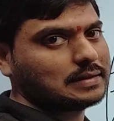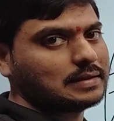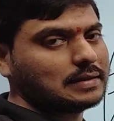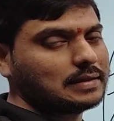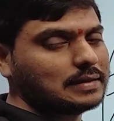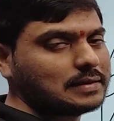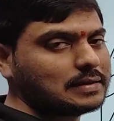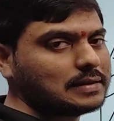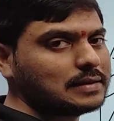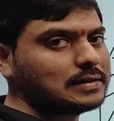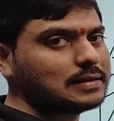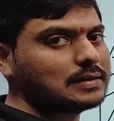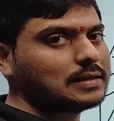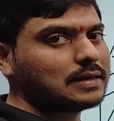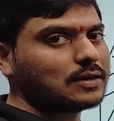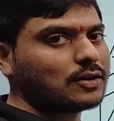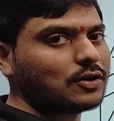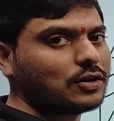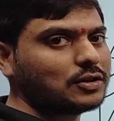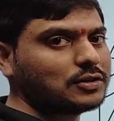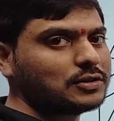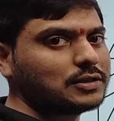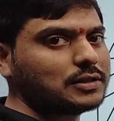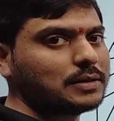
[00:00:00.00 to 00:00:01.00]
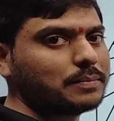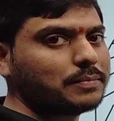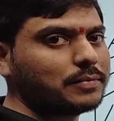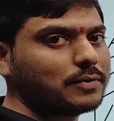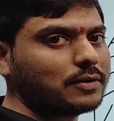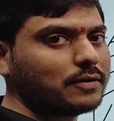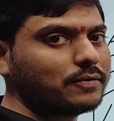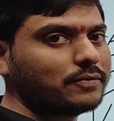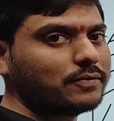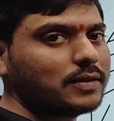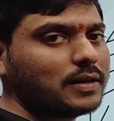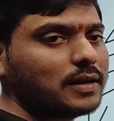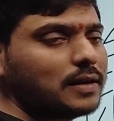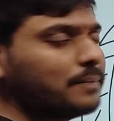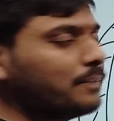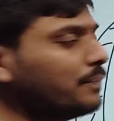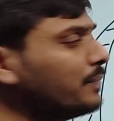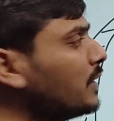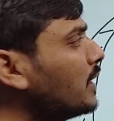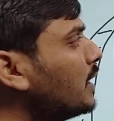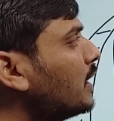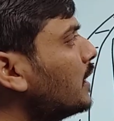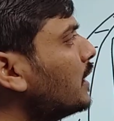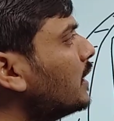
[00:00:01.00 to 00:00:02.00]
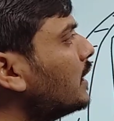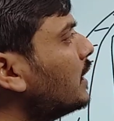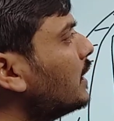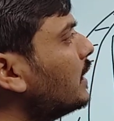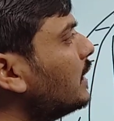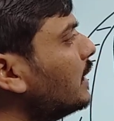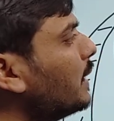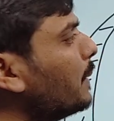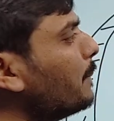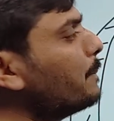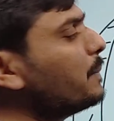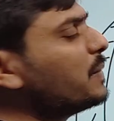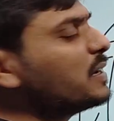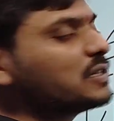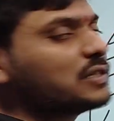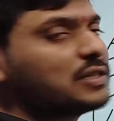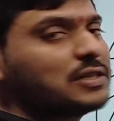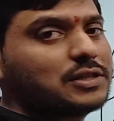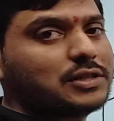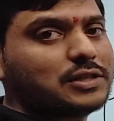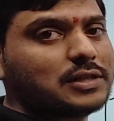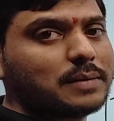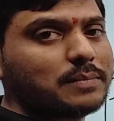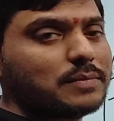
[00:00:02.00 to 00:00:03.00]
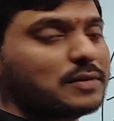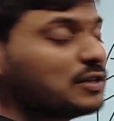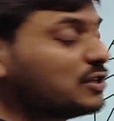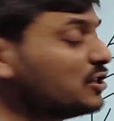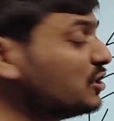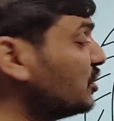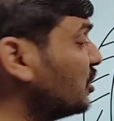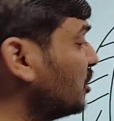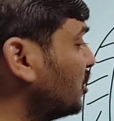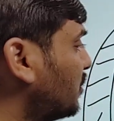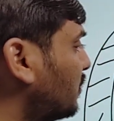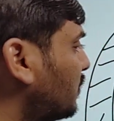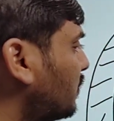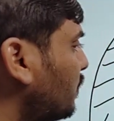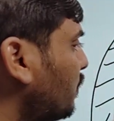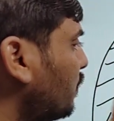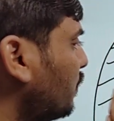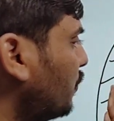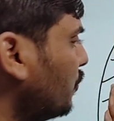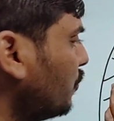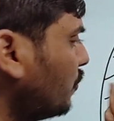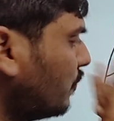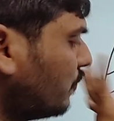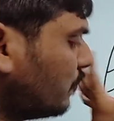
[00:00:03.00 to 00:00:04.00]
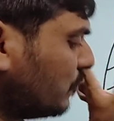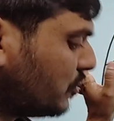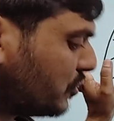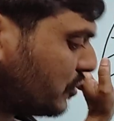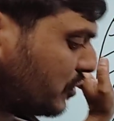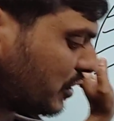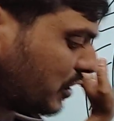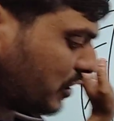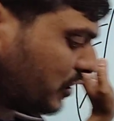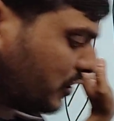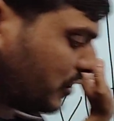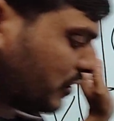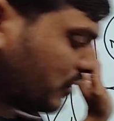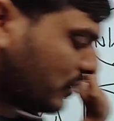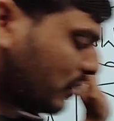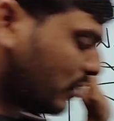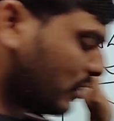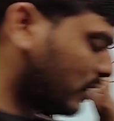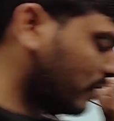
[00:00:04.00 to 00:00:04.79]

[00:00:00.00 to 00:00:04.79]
This is the concept of the number system. This is a beautiful structure